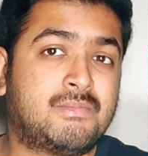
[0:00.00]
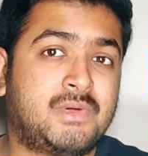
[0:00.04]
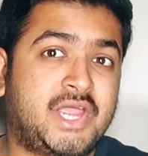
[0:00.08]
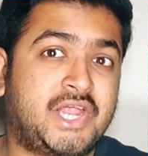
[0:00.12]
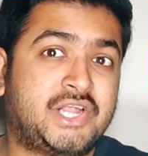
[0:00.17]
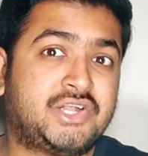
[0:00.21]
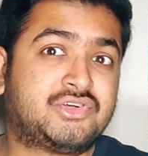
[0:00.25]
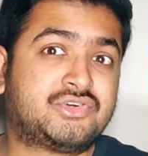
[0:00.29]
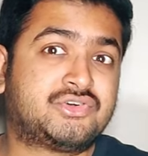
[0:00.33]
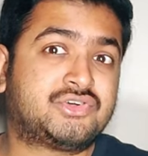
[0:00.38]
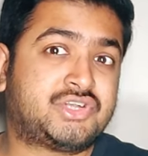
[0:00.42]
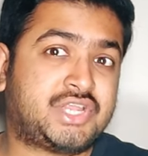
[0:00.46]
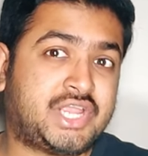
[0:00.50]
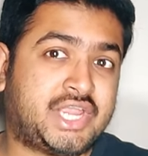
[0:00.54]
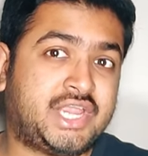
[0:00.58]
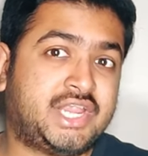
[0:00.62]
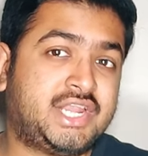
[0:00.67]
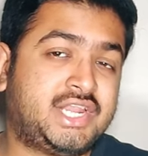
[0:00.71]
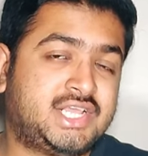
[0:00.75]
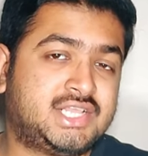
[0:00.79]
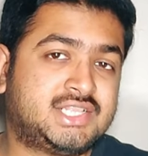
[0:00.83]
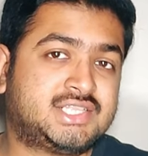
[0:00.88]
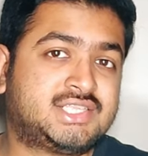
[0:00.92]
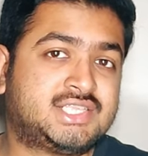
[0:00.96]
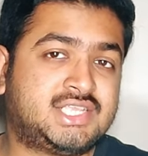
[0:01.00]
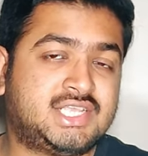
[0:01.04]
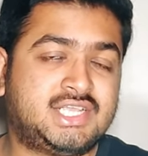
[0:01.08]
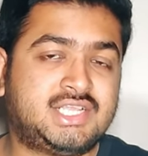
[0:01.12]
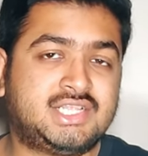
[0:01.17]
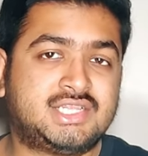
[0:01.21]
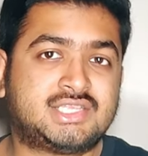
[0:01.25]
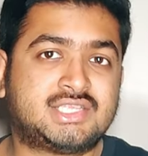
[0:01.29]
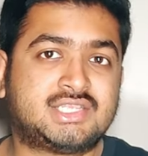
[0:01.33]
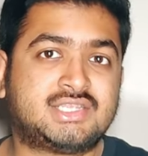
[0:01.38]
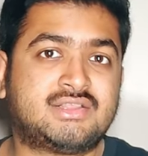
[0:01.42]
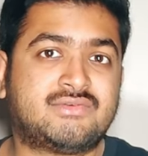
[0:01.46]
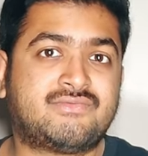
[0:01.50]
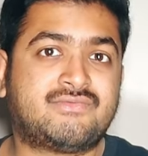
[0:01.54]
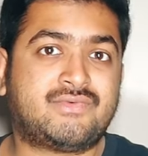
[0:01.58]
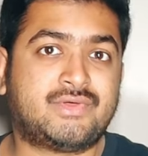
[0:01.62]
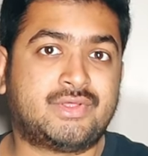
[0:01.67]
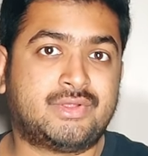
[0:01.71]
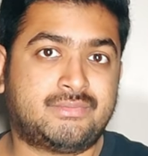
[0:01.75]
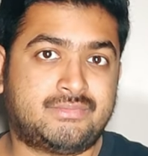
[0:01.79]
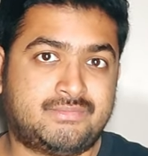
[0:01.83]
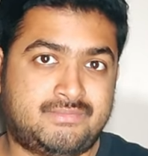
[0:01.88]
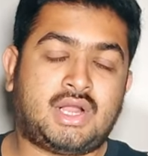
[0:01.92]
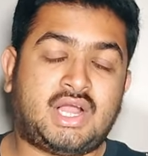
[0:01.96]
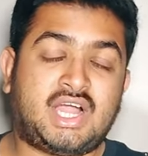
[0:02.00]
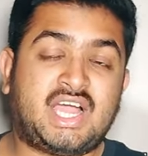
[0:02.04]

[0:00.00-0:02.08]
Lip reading: entertaining scenes in the film.